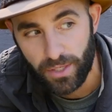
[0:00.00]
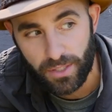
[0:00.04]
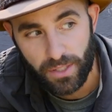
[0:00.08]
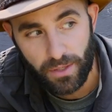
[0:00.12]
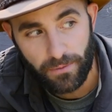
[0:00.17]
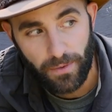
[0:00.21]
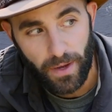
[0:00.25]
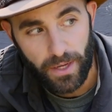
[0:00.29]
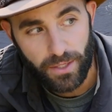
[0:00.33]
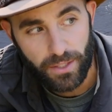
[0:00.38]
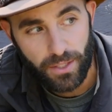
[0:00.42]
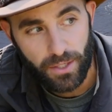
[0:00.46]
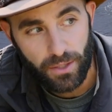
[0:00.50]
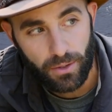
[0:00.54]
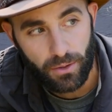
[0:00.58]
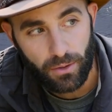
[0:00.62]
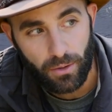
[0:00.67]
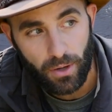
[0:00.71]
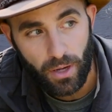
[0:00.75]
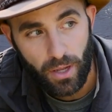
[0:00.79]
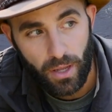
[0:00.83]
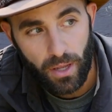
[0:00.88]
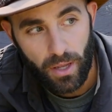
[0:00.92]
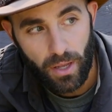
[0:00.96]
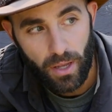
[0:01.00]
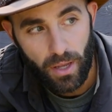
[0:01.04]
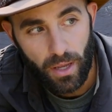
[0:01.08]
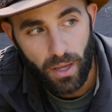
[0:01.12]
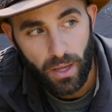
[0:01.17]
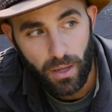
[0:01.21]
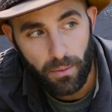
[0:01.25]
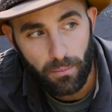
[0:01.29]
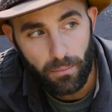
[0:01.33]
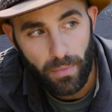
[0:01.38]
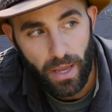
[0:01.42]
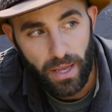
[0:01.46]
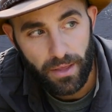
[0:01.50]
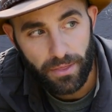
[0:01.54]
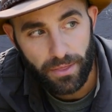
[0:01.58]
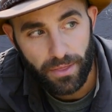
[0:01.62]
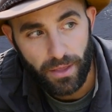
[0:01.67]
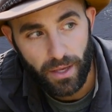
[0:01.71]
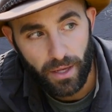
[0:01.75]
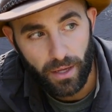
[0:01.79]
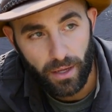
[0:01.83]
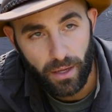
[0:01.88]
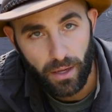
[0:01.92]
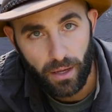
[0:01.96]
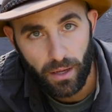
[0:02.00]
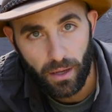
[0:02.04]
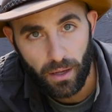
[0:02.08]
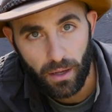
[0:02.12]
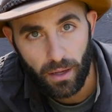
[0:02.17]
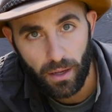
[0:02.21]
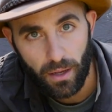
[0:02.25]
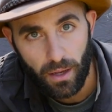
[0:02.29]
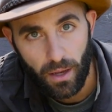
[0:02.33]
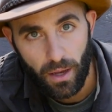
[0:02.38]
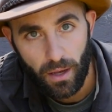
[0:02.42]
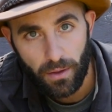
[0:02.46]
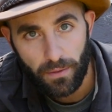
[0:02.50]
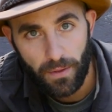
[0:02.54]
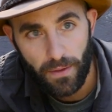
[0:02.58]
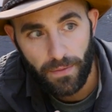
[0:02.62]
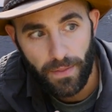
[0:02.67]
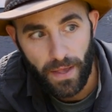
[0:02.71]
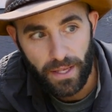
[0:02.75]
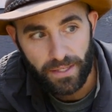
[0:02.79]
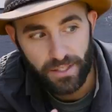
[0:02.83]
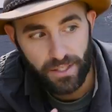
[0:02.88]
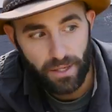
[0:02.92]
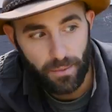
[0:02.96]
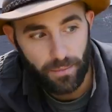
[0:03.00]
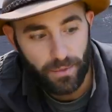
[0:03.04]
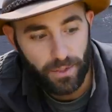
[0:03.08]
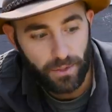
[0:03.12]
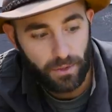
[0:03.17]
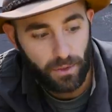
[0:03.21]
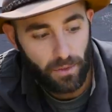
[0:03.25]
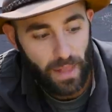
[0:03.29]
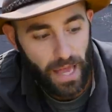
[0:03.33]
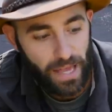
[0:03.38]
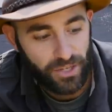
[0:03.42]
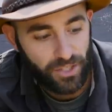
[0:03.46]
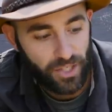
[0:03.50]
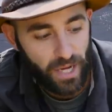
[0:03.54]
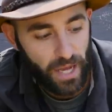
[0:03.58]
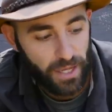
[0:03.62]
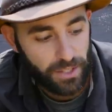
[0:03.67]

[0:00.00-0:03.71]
because if I do, it may think that that's something to latch